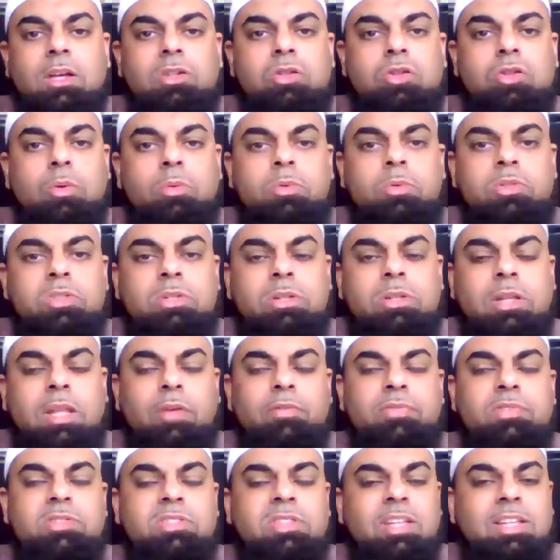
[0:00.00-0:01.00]
to
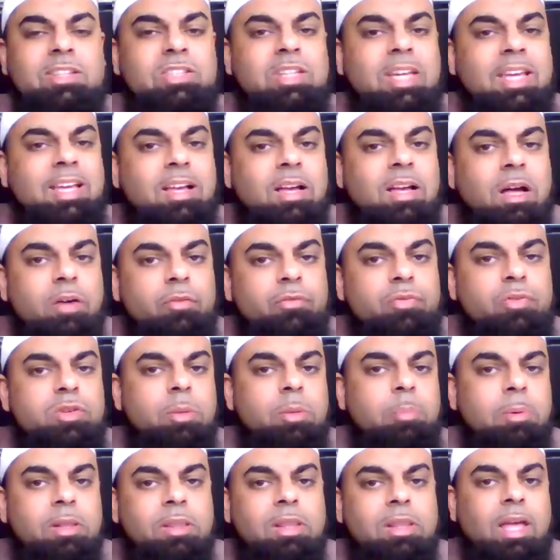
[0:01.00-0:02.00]
live such a
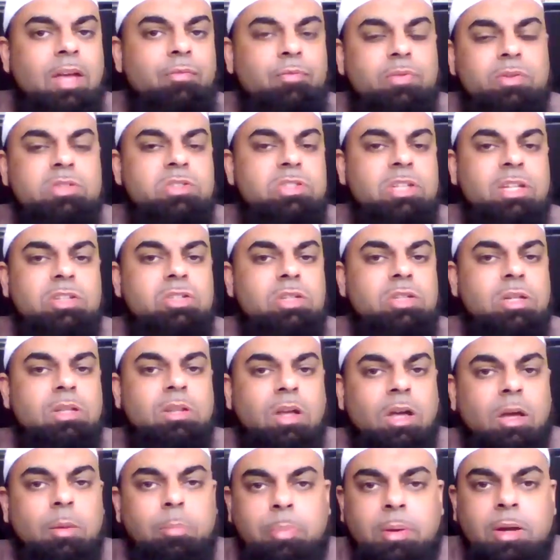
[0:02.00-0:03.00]
comfortable life for such a
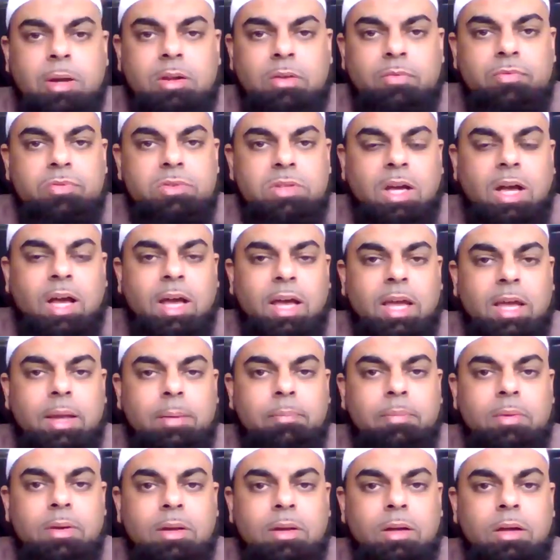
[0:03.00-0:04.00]
long period of
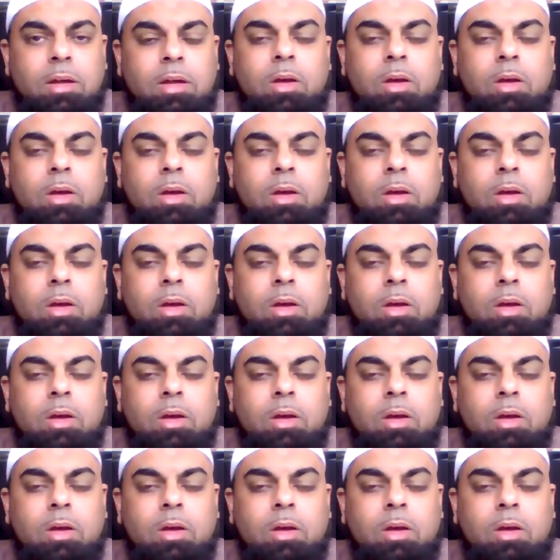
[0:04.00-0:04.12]
time,